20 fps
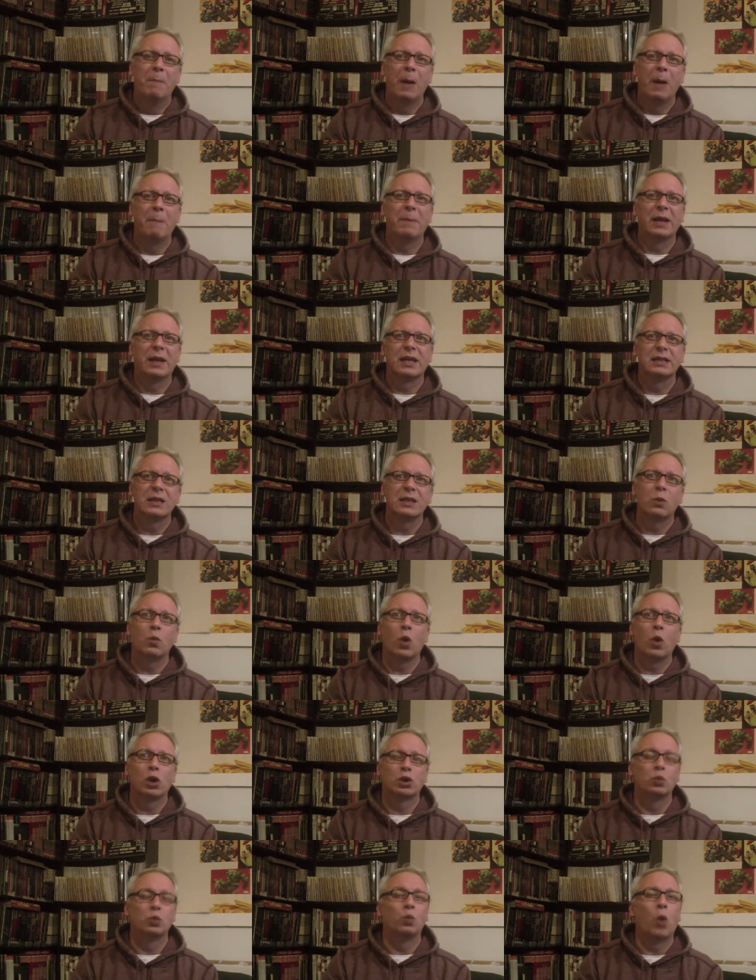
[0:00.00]
but because it
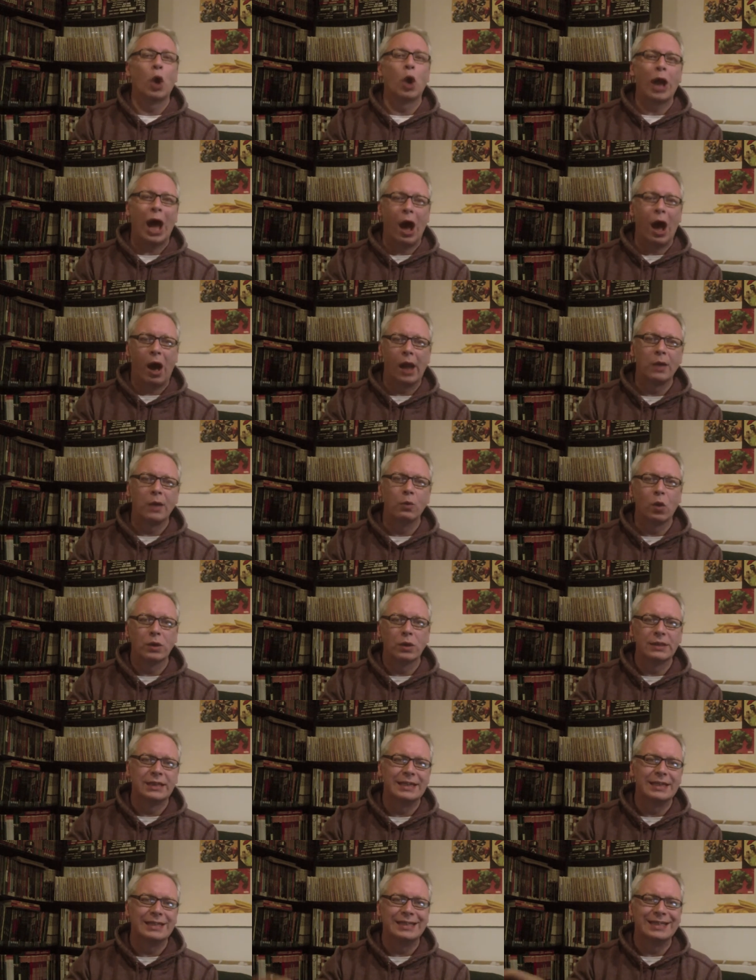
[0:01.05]
wasn't what I
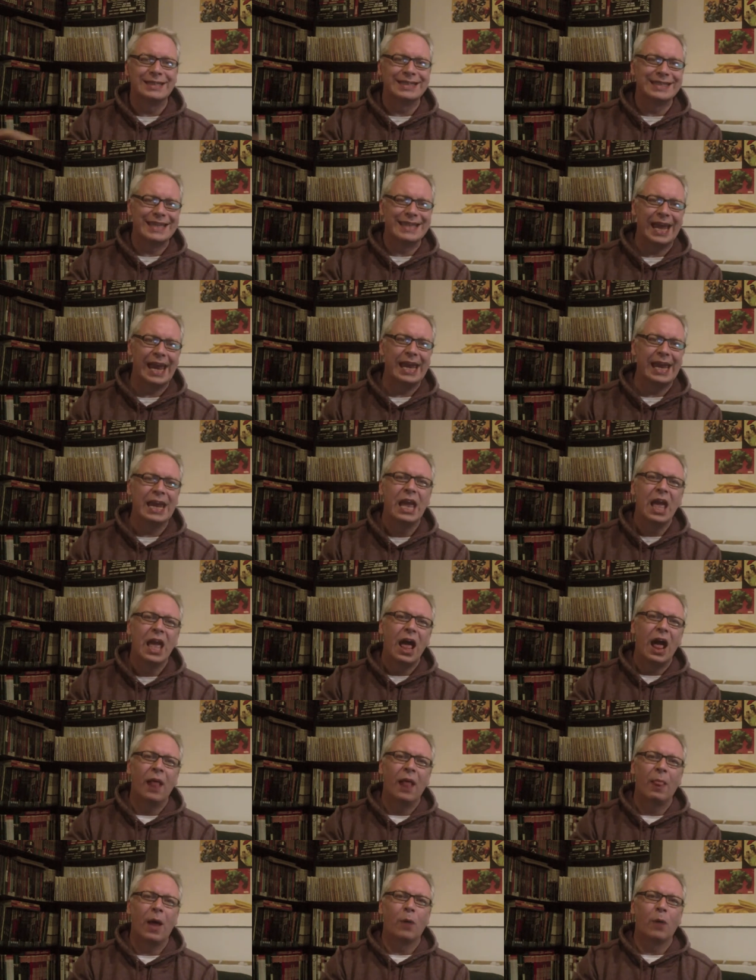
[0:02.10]
wanted to see
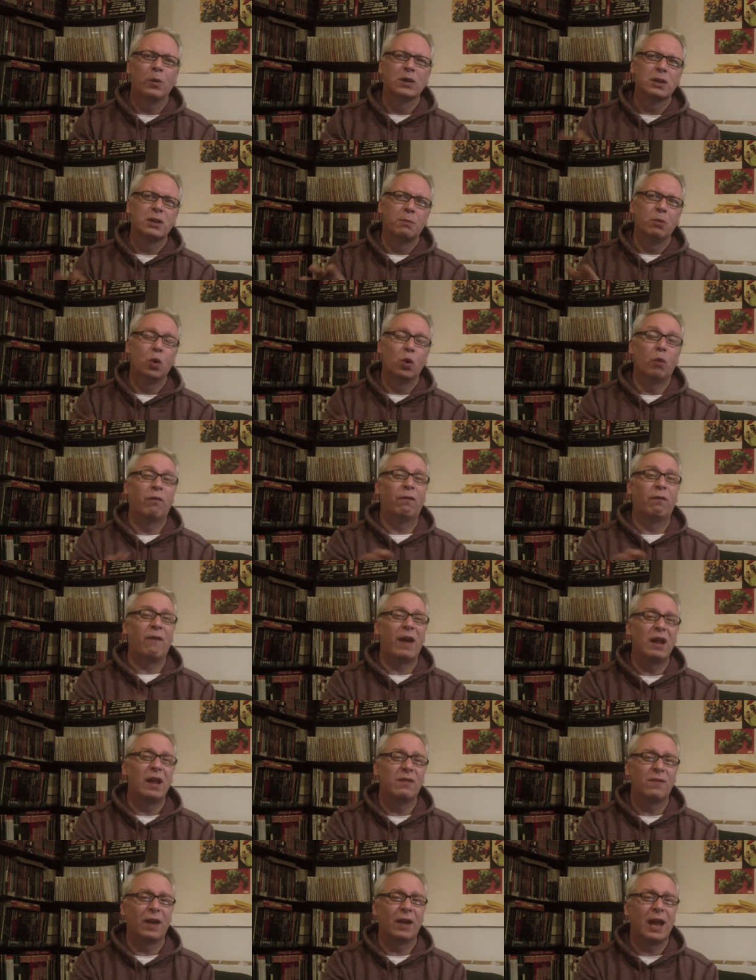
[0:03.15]
and that was a more
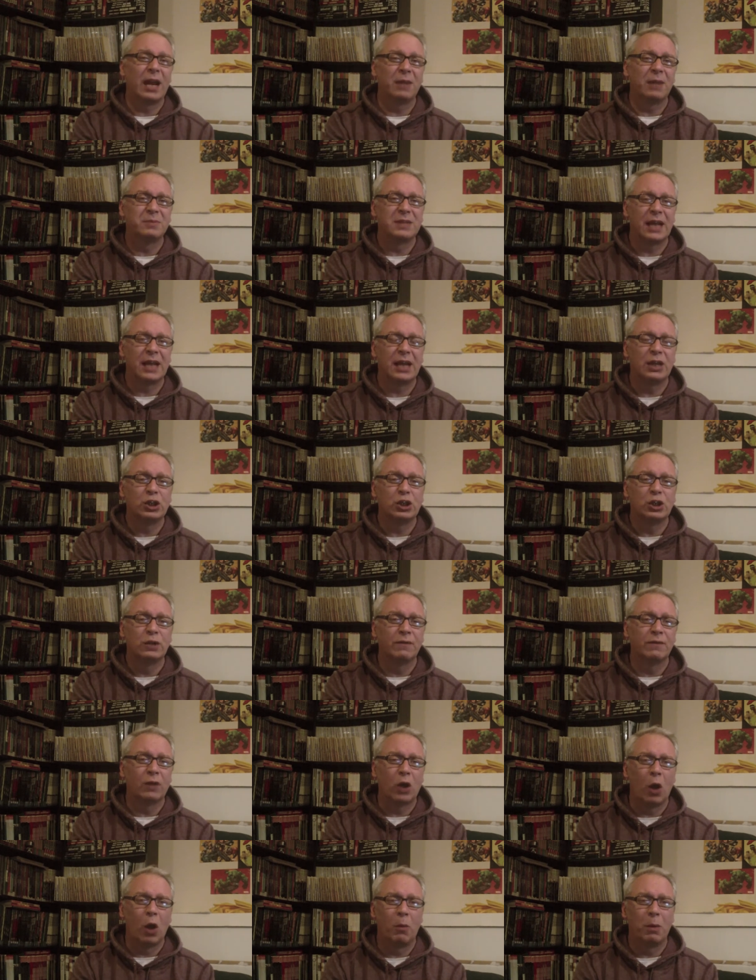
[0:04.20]
faithful adaptation
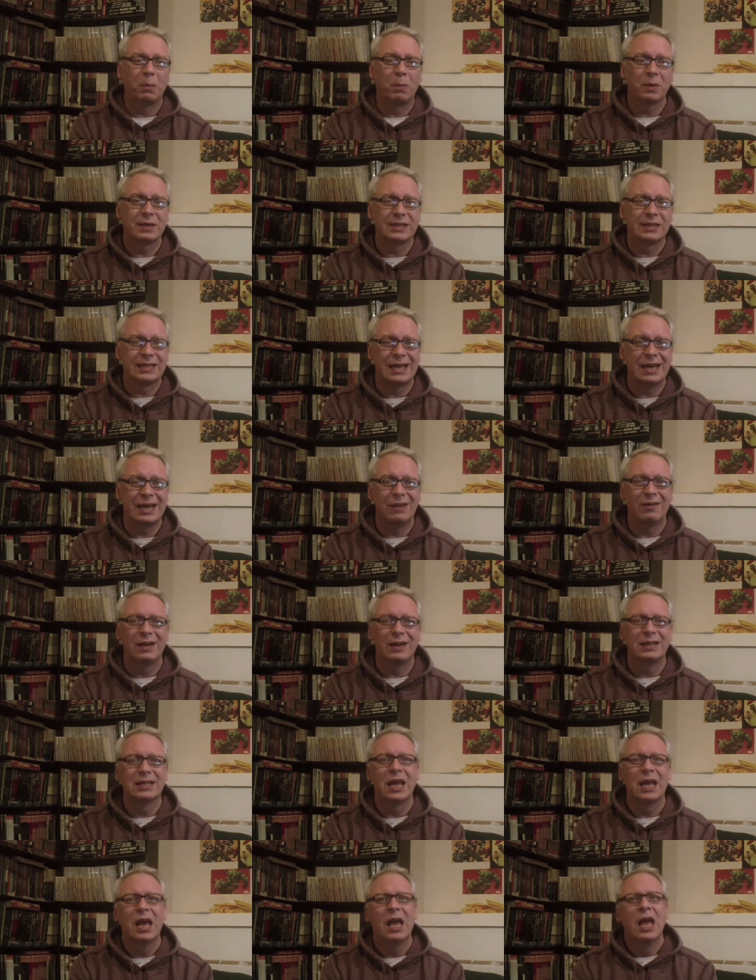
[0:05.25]
of the comic book
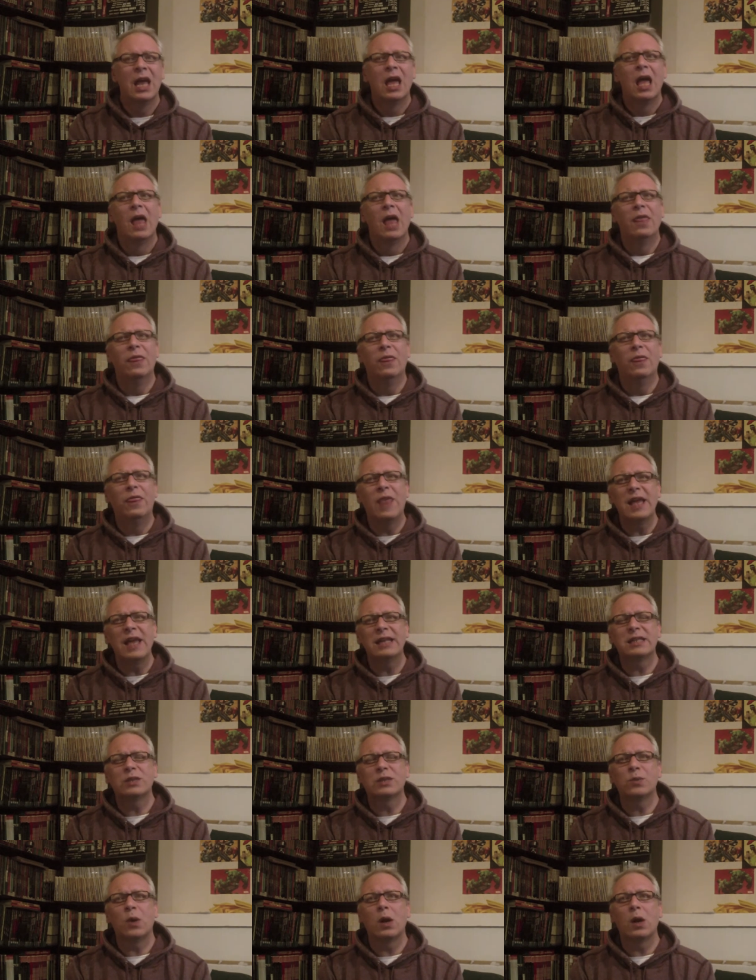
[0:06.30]
series.
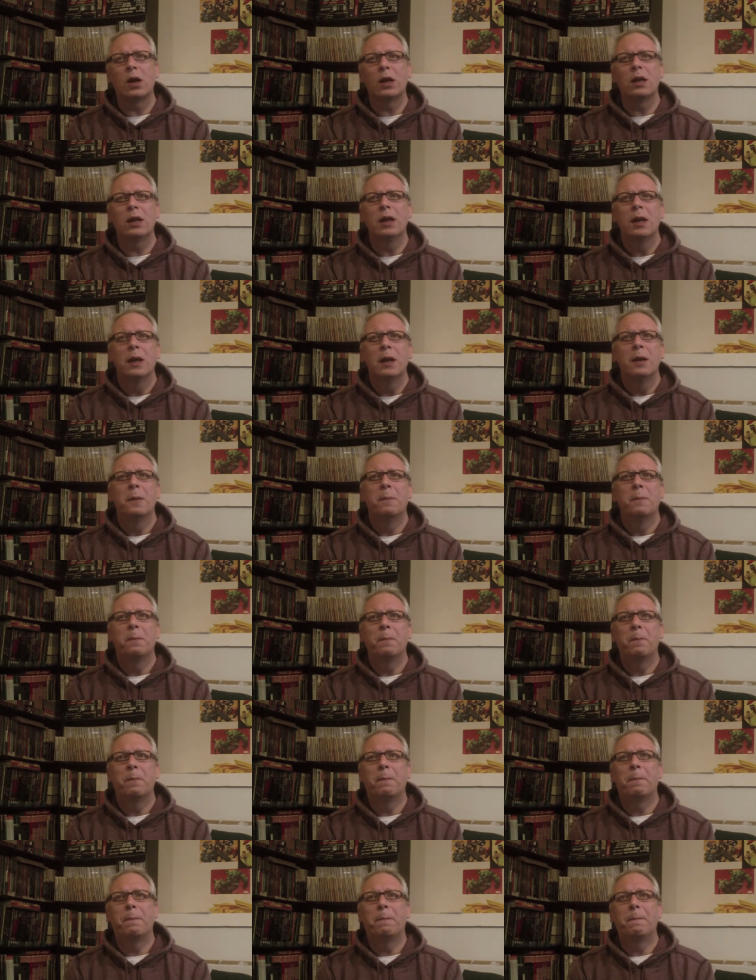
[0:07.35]
This one
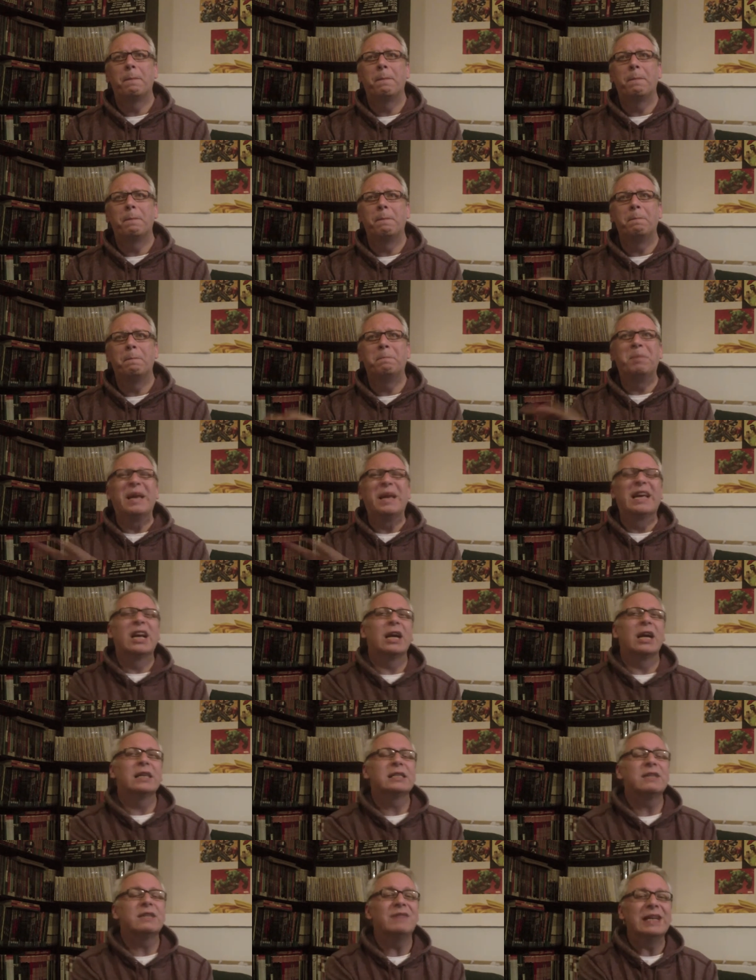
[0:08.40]

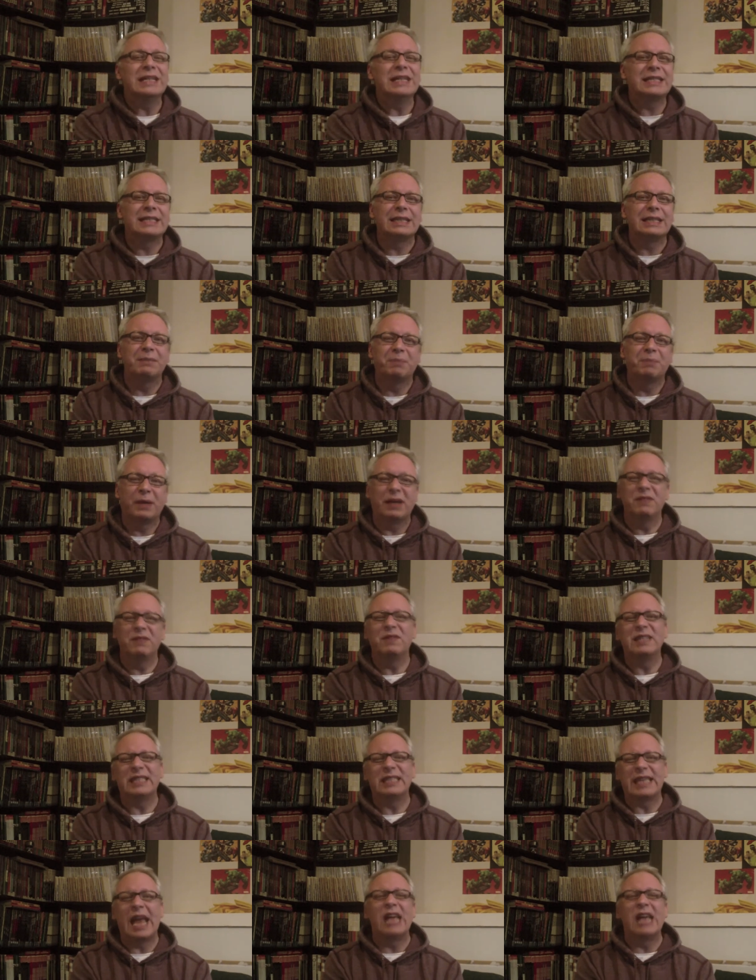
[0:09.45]
because of its because of
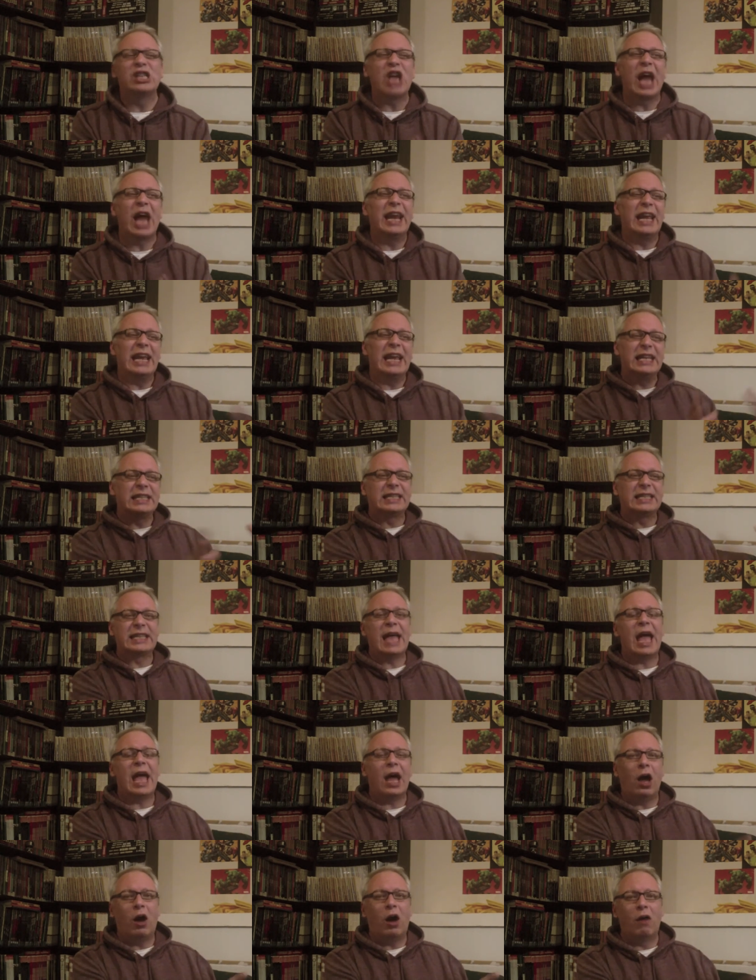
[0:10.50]
its age and it is
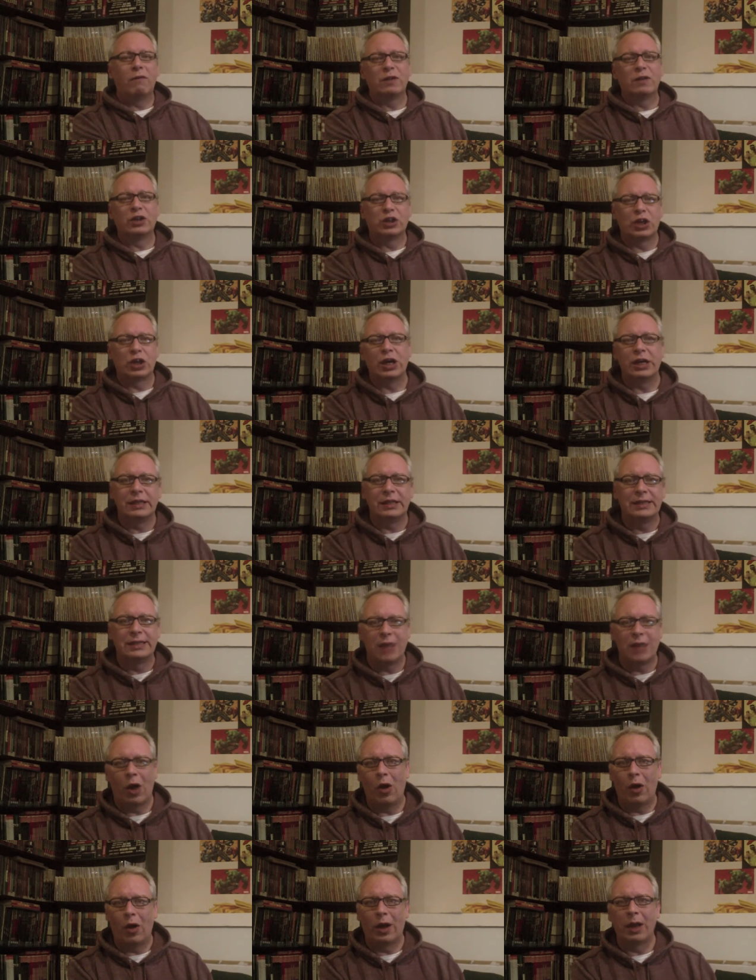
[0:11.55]
set of a certain
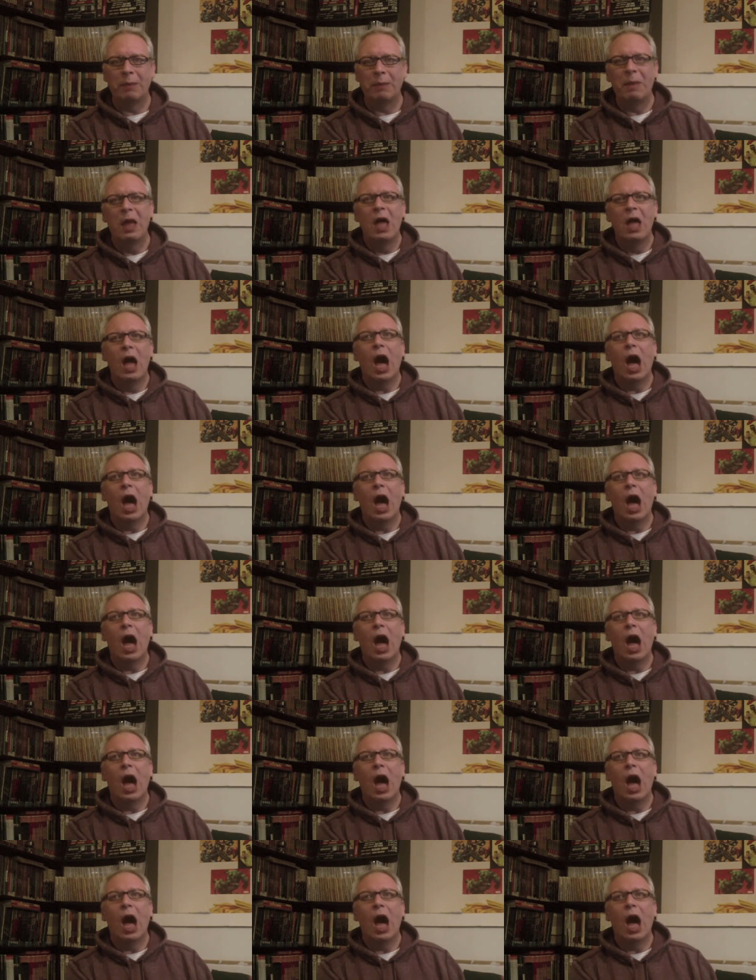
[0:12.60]
time